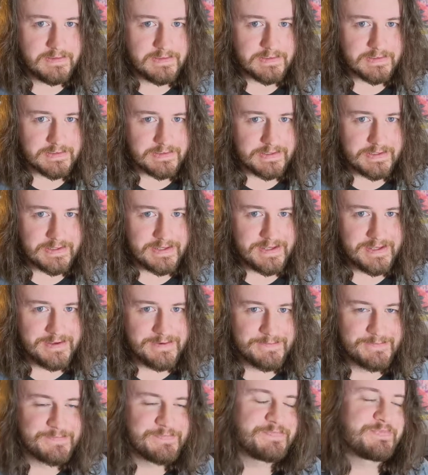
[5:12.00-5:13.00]
Okay,
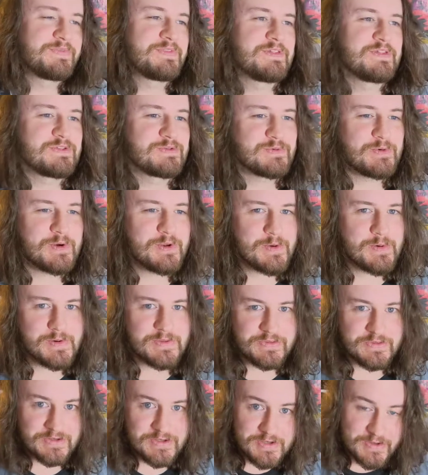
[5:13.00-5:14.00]
so what you
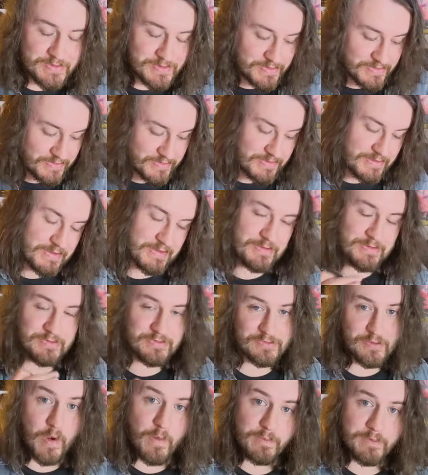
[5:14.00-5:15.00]
want to do is
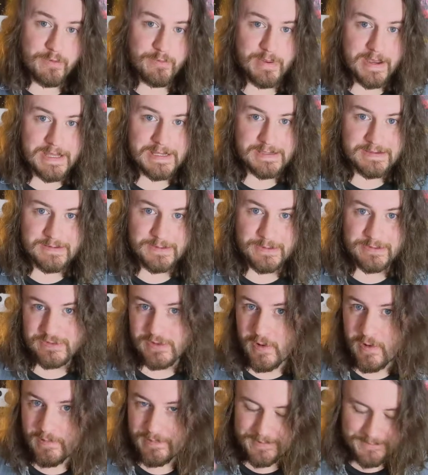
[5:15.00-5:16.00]
stop your bends at the
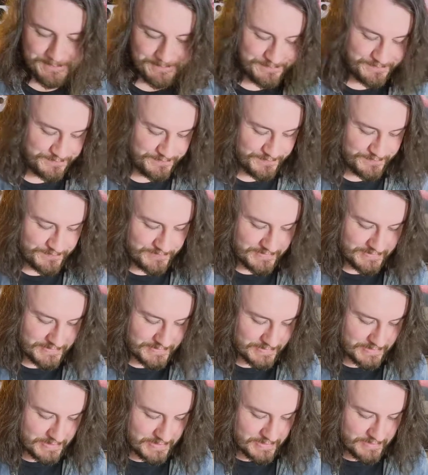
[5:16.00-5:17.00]
top.
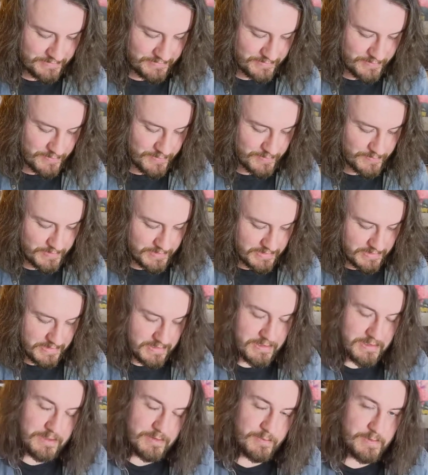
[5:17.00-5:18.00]
Okay, so
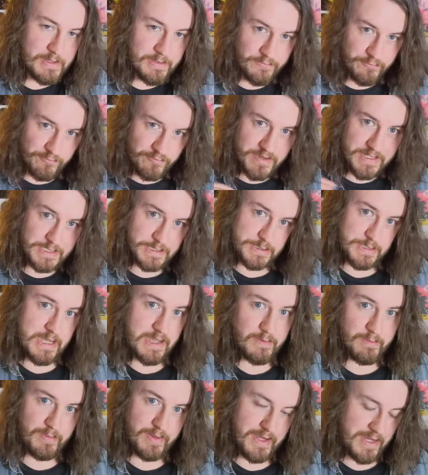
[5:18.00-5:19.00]
when they've reached
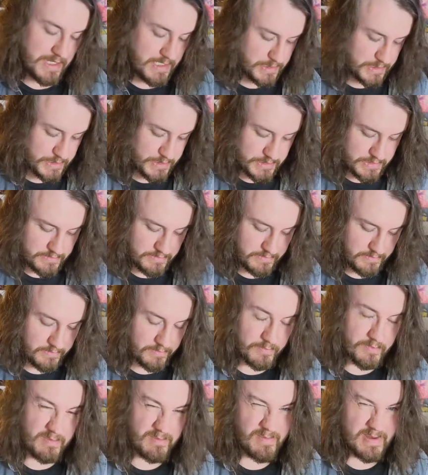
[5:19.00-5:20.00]
that pitch, so
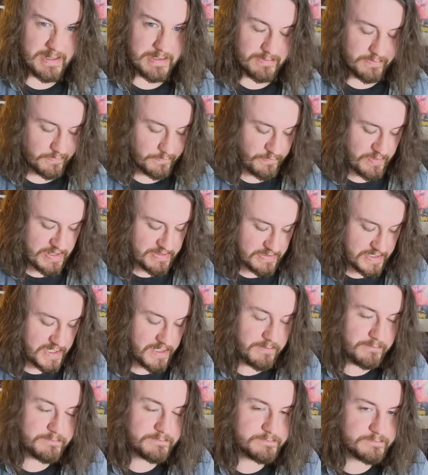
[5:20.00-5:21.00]
we'll bend up to fret
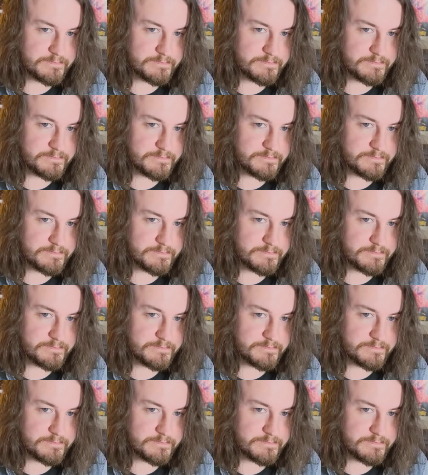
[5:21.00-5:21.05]
10.